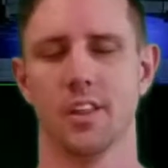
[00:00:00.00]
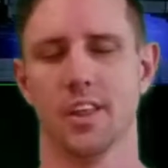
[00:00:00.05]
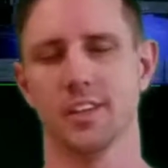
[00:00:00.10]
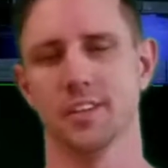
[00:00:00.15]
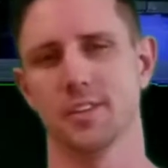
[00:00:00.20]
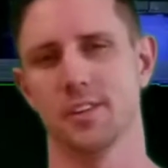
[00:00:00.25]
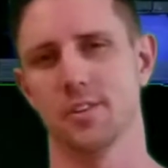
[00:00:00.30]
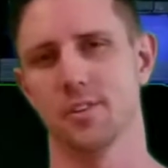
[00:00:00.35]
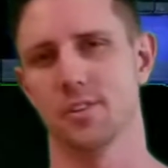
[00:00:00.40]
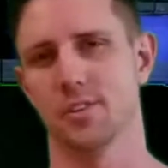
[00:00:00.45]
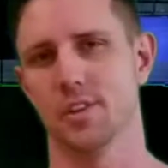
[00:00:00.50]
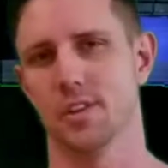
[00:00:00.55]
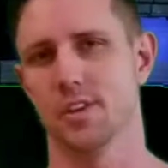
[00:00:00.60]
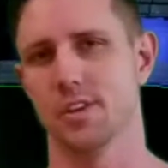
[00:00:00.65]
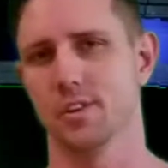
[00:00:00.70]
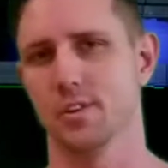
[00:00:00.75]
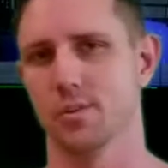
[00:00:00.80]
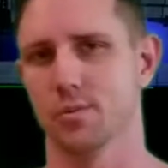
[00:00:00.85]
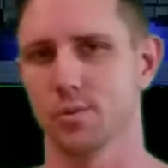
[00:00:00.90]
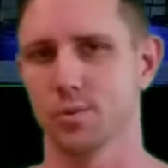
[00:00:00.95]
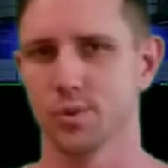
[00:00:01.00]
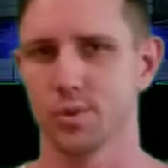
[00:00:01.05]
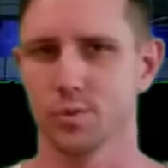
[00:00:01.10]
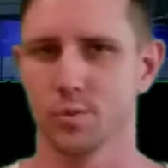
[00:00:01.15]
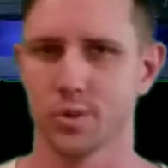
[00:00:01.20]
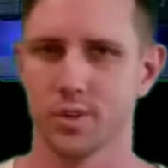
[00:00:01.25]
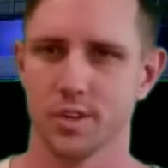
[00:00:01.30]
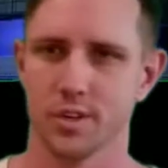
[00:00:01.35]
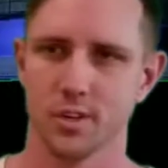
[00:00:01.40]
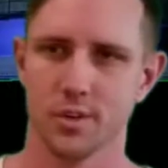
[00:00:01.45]
that's another thing you don't really
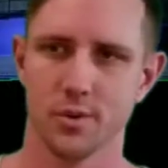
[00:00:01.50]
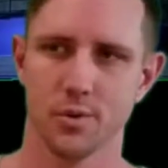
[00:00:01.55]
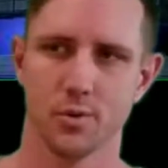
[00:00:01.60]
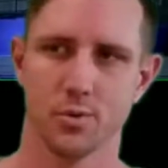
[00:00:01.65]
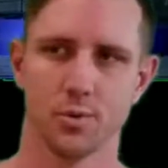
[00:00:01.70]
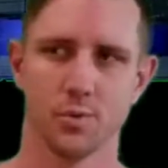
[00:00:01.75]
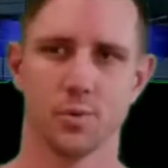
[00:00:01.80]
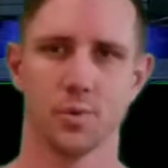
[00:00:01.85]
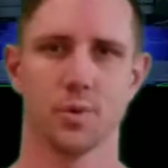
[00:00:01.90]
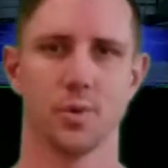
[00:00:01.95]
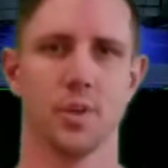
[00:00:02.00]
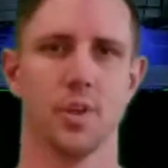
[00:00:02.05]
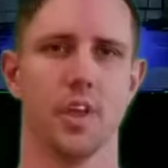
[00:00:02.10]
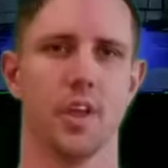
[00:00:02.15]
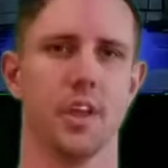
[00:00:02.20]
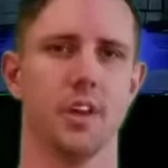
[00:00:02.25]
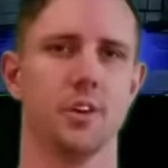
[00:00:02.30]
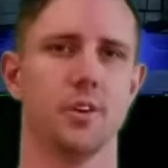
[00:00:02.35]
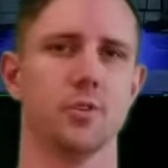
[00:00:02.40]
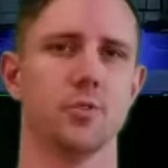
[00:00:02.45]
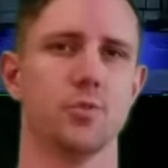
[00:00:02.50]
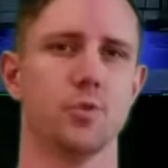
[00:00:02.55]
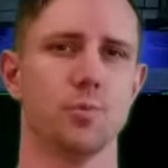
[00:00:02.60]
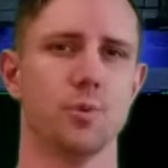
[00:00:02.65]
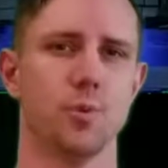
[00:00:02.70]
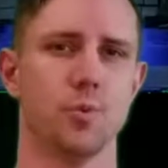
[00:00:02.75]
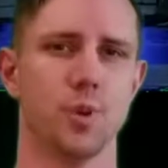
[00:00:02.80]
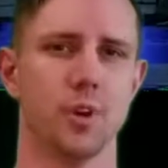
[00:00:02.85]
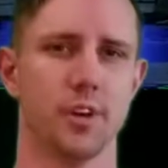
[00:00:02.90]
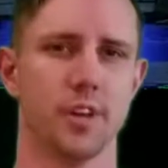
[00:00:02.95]
want to do in your
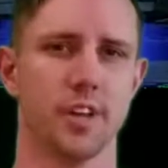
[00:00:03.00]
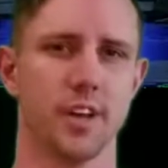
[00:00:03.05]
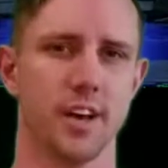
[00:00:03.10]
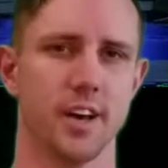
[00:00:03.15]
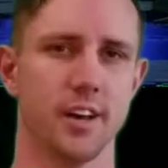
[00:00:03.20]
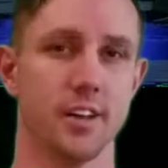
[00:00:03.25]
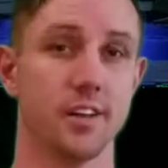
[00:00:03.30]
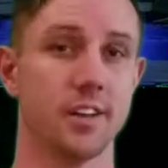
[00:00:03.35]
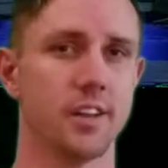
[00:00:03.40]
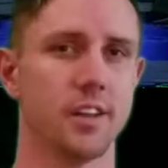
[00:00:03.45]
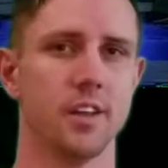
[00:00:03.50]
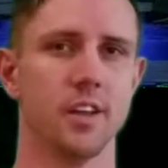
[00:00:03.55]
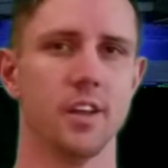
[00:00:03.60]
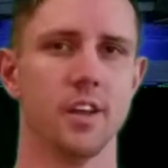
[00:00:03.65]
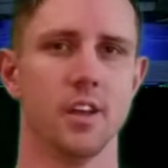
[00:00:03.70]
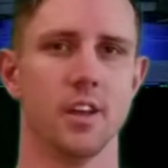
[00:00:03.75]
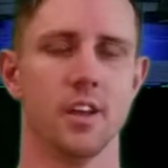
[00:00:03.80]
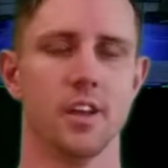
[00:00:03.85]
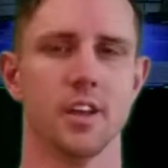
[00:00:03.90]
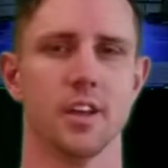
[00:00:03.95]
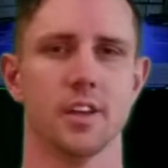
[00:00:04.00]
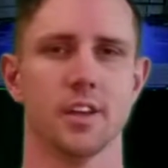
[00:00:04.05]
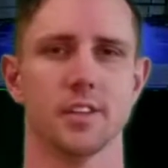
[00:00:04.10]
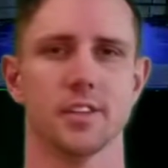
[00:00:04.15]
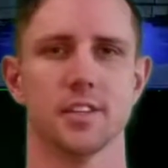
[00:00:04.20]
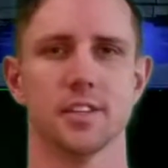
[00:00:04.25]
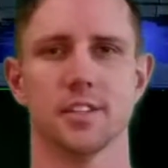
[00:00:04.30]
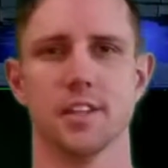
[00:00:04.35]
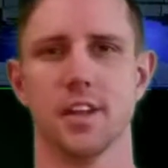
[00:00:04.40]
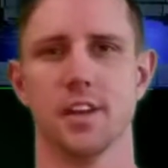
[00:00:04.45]
normal workout.
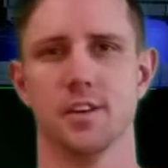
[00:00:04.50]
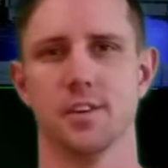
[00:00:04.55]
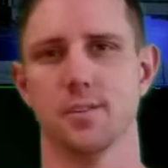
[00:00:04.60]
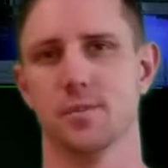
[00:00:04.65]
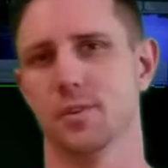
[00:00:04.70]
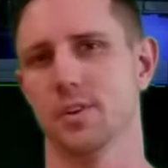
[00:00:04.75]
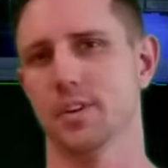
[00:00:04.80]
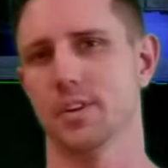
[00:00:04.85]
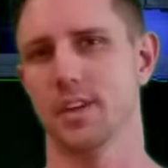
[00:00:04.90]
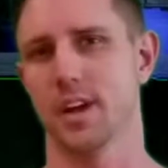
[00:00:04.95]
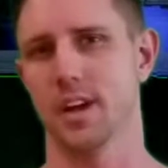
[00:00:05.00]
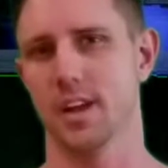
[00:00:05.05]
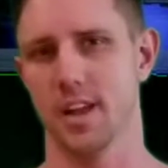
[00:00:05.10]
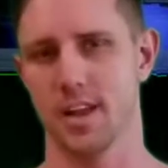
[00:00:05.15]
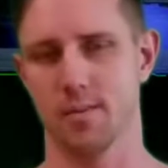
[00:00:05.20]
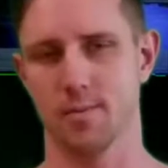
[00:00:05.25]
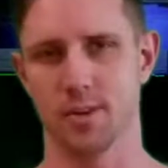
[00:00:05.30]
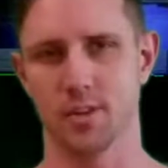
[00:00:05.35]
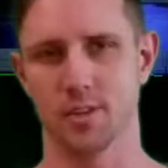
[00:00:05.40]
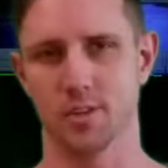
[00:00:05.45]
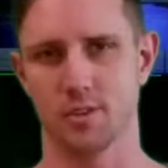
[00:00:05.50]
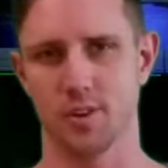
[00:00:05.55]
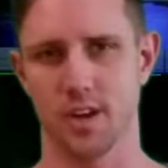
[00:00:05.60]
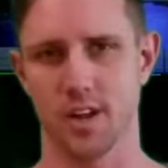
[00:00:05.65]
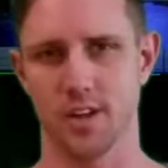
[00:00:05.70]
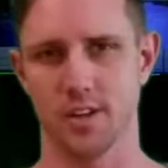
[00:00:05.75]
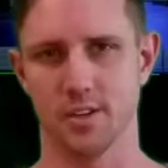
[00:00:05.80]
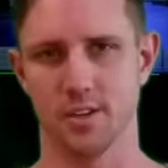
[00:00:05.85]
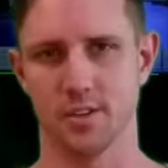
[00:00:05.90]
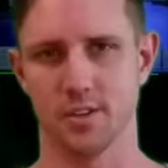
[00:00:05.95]
Because let's say you're doing a dynamic
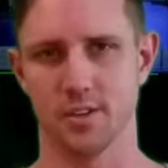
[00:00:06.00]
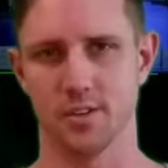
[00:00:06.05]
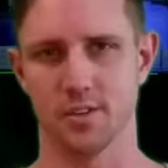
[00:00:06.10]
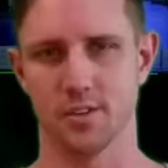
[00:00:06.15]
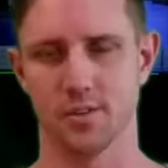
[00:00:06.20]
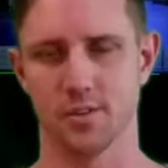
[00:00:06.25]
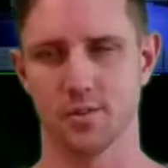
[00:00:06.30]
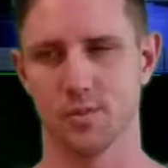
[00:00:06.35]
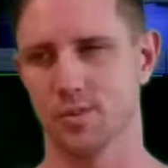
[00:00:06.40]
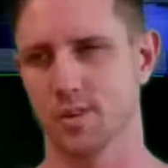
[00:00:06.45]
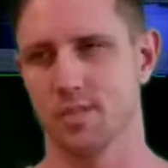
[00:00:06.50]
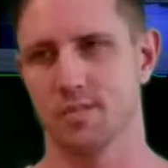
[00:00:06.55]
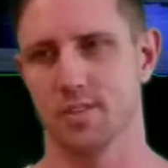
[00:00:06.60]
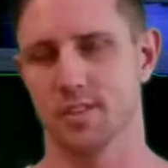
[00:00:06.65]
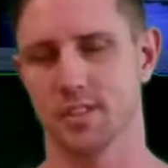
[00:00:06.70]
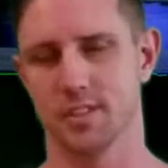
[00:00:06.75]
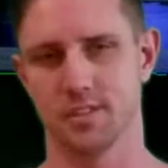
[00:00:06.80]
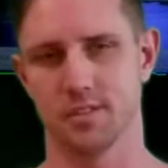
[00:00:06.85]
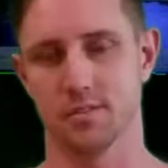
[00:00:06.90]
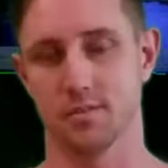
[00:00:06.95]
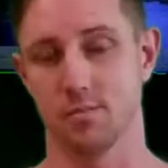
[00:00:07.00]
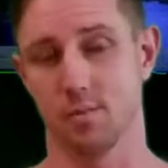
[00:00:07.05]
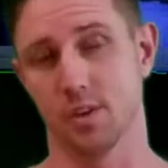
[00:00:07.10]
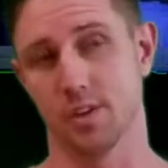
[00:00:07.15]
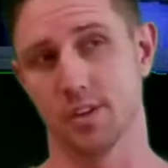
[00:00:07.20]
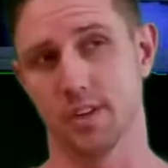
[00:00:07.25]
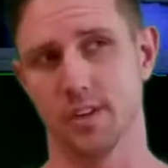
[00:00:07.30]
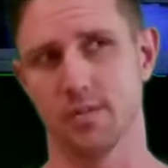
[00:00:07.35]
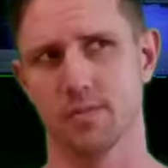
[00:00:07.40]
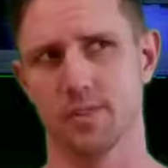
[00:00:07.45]
stretch, or even
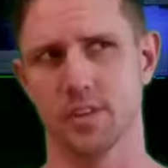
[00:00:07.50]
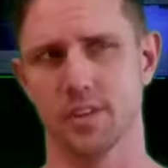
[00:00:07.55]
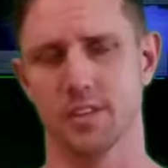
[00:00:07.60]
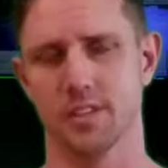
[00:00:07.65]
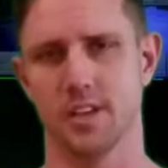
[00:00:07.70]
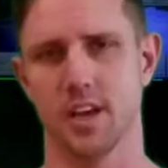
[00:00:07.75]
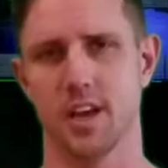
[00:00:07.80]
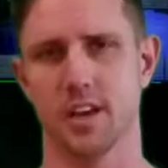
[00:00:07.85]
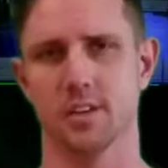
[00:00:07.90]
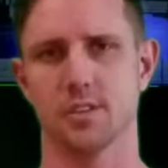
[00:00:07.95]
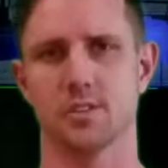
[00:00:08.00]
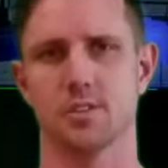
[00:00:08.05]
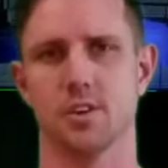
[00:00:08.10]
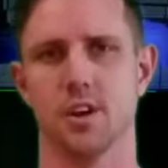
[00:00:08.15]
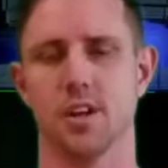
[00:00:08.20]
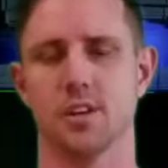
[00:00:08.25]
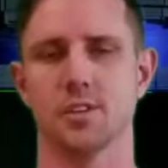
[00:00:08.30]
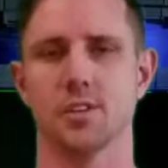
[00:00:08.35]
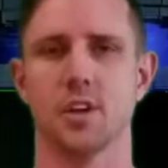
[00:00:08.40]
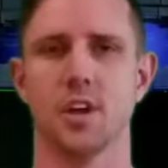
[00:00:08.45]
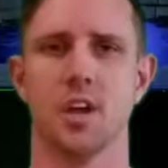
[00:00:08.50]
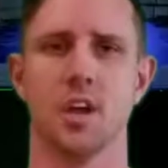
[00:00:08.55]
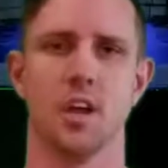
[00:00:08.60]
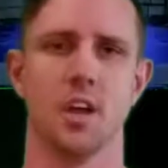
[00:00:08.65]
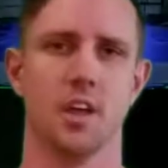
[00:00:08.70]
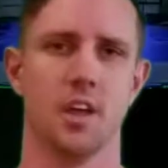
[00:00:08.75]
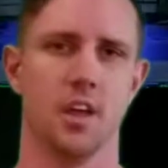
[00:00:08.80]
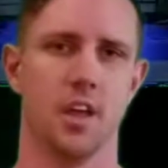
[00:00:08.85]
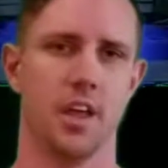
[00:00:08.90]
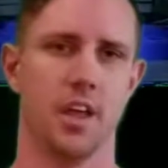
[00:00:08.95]
definitely a static stretch,
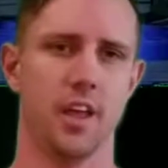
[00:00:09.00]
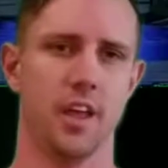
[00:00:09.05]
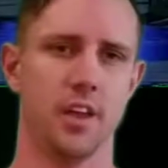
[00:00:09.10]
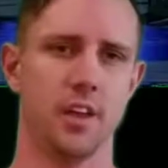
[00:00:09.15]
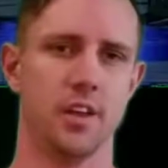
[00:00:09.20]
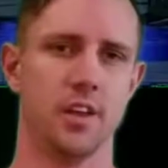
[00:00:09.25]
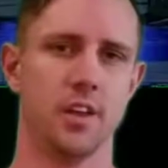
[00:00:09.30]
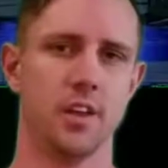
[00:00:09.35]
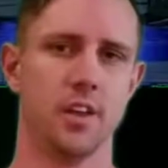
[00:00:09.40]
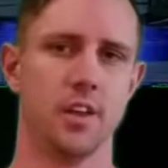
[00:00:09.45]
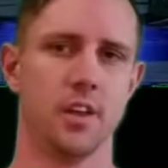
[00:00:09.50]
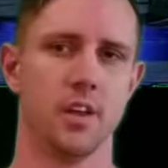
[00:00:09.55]
and